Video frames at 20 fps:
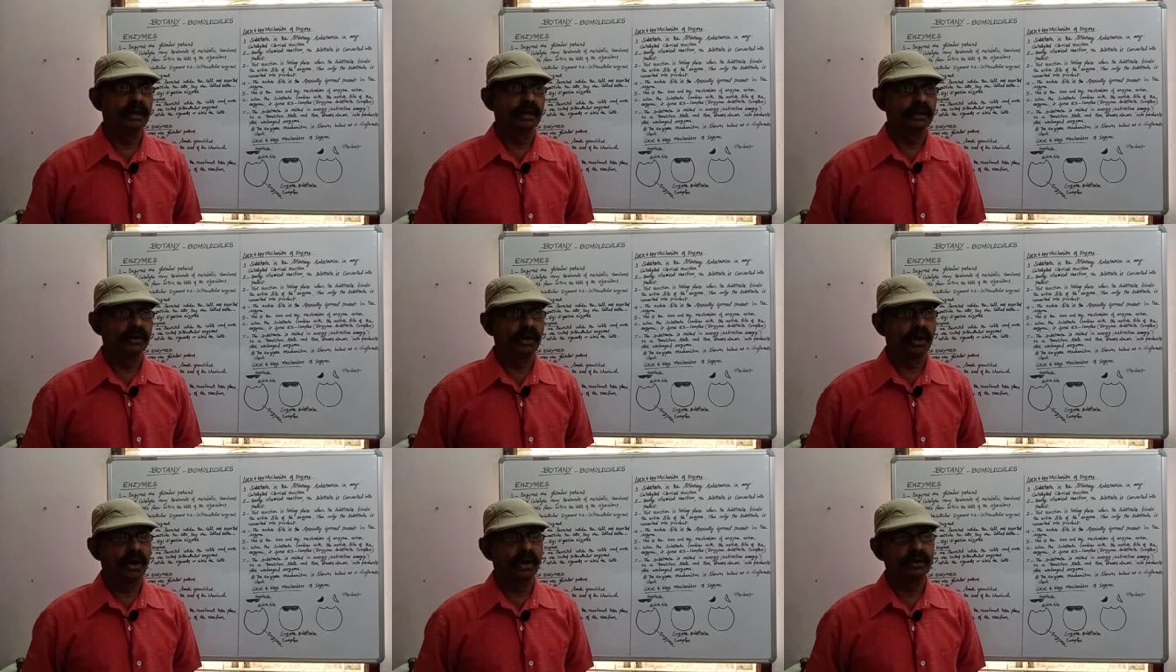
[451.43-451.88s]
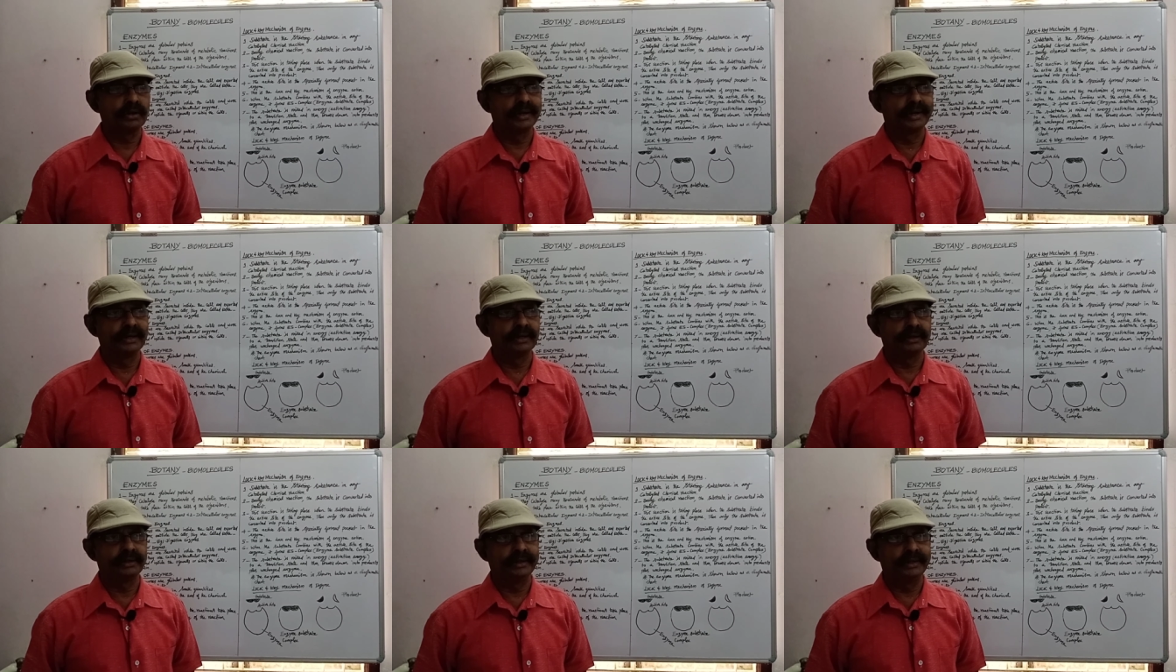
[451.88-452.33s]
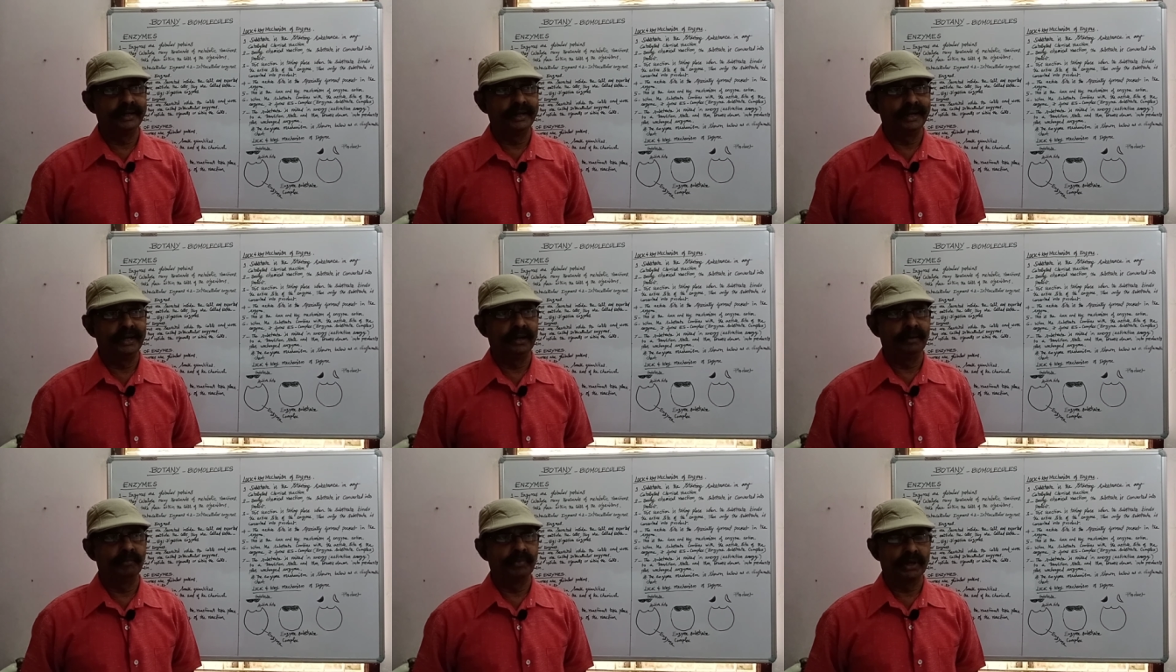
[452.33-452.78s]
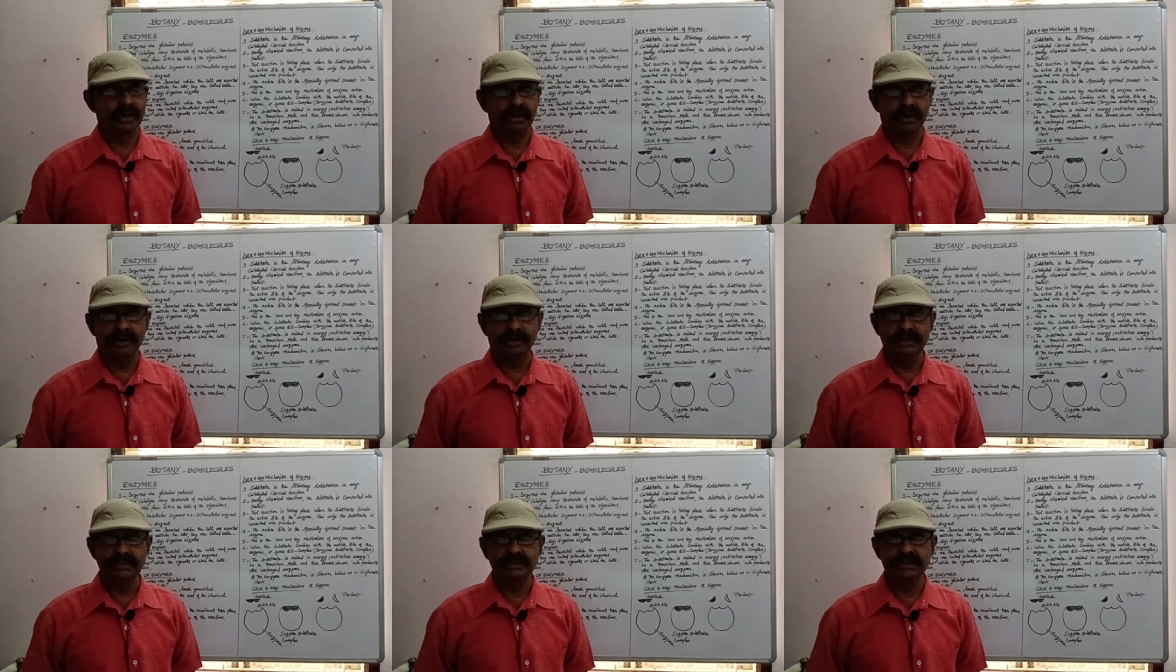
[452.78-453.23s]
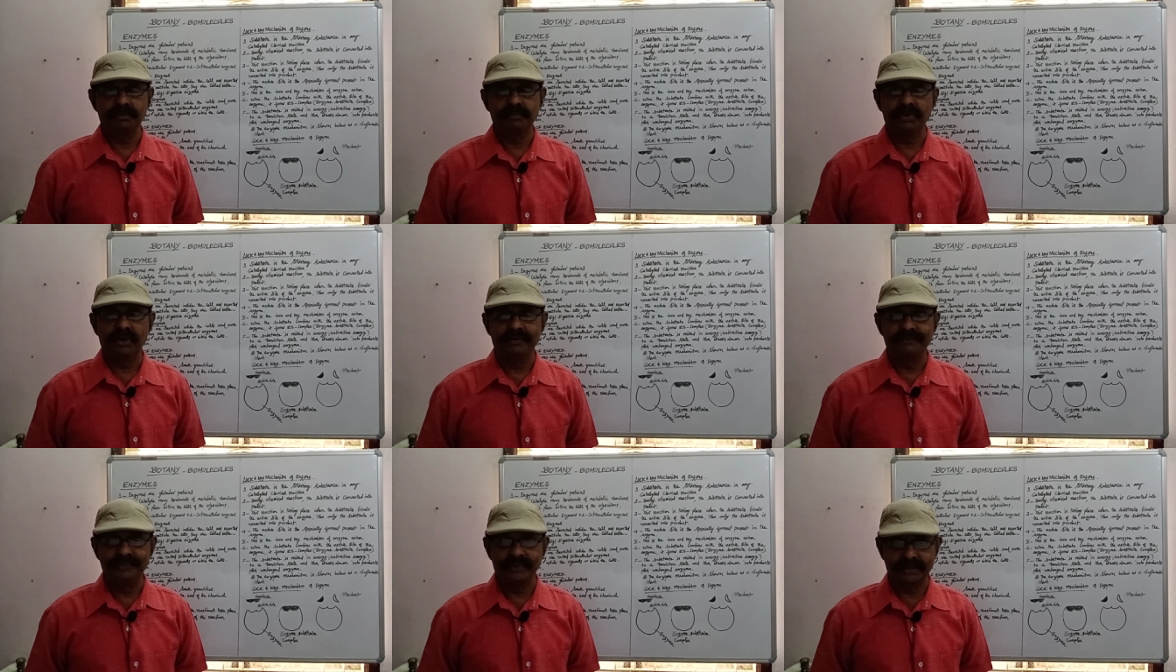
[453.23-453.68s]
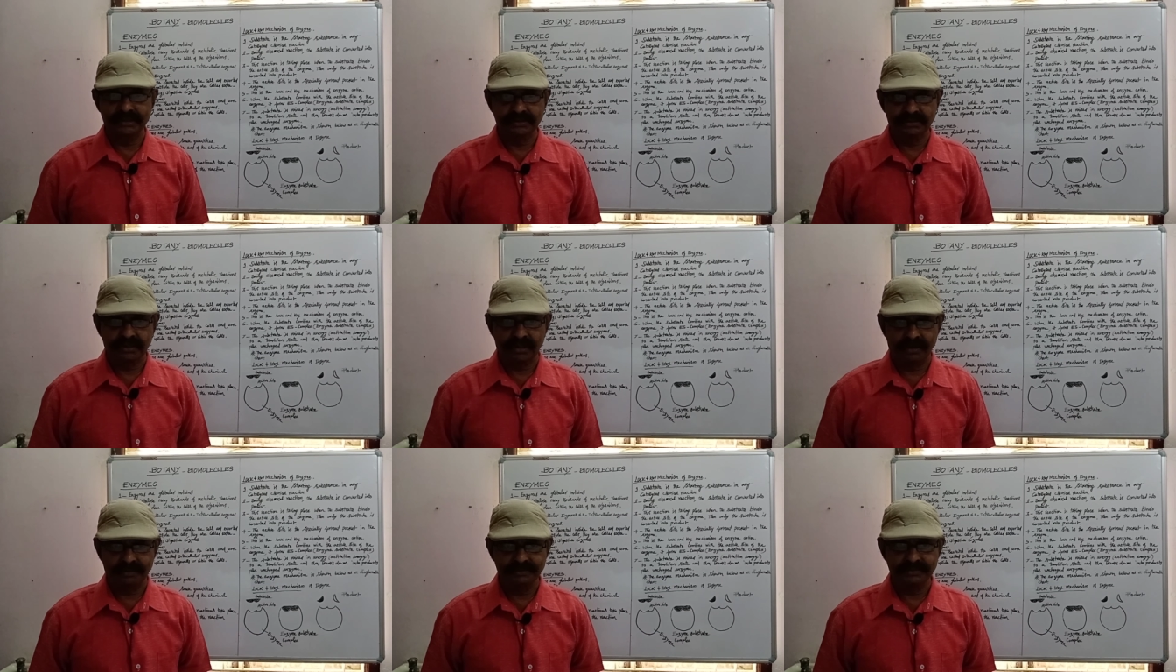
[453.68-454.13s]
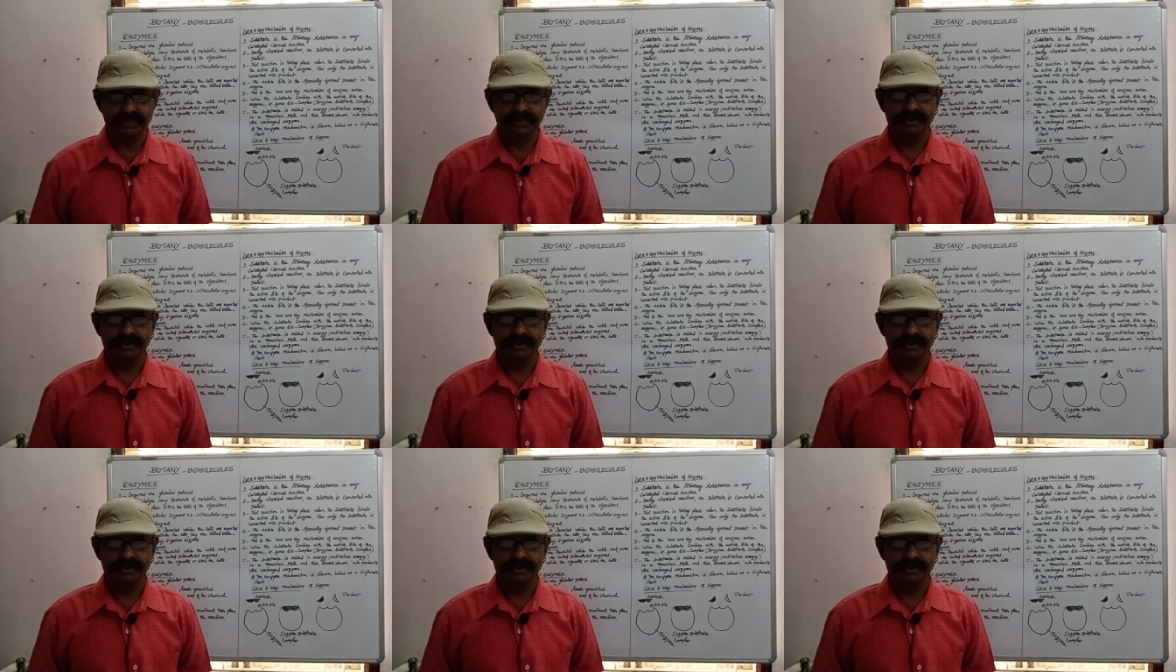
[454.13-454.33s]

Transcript: lock and key mechanism of enzyme.